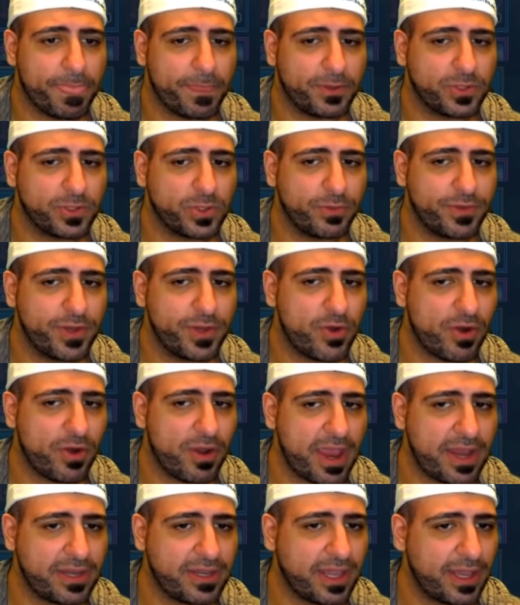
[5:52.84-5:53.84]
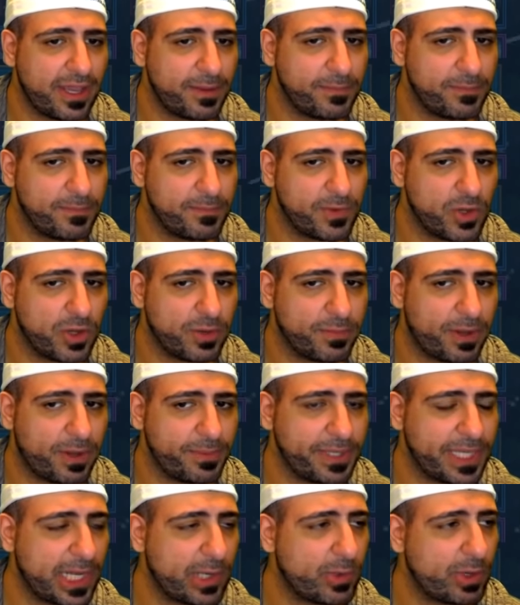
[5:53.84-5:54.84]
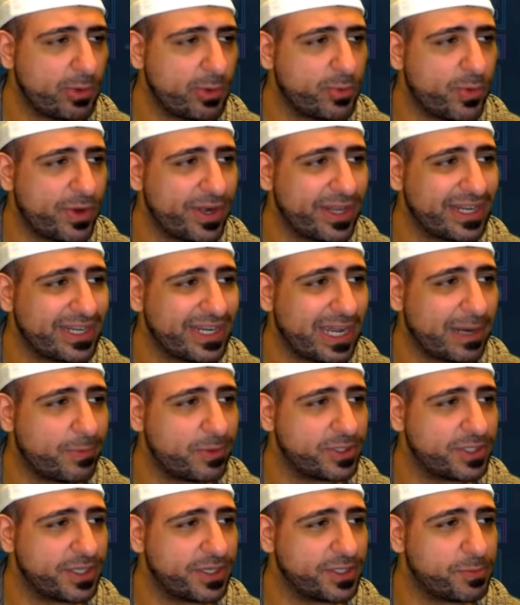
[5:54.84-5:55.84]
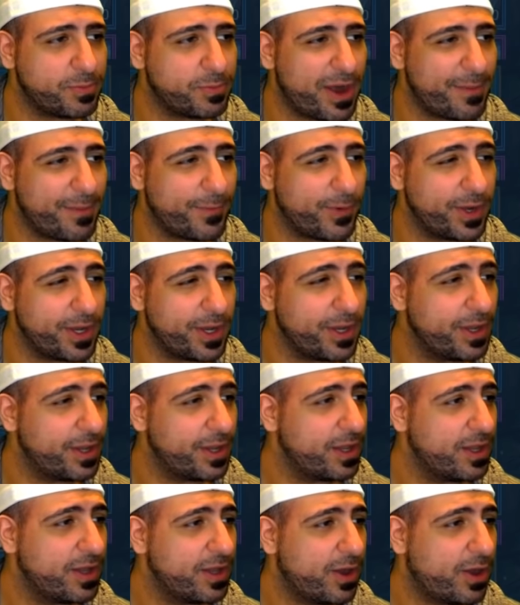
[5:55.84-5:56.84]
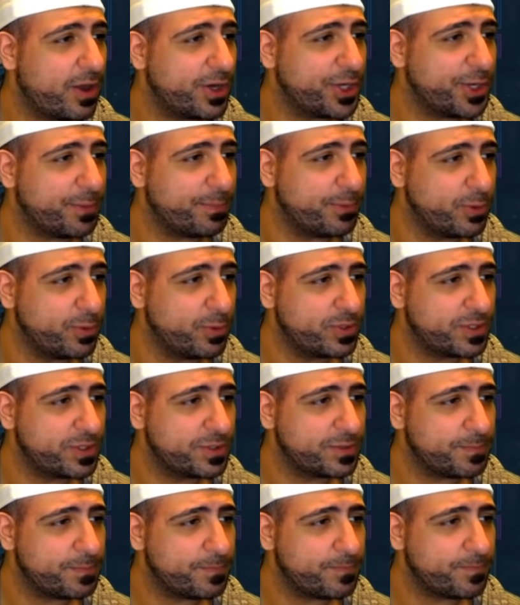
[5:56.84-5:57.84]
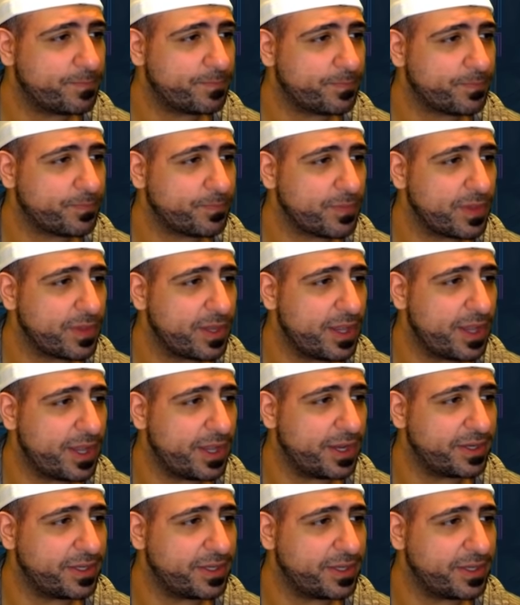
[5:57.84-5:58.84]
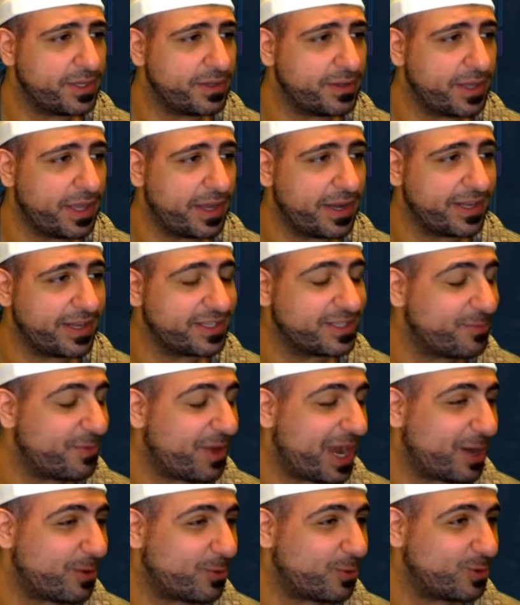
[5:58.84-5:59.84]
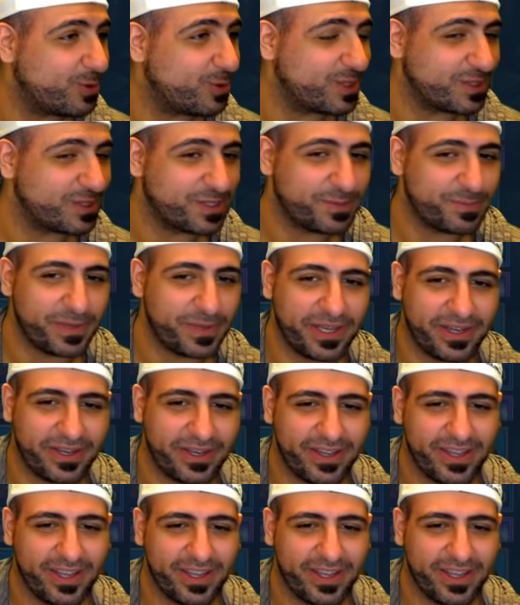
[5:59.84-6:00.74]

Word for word: So if you're an end game, you can probably get away with running attack percentage primary on your boots and getting some high rolls on speed.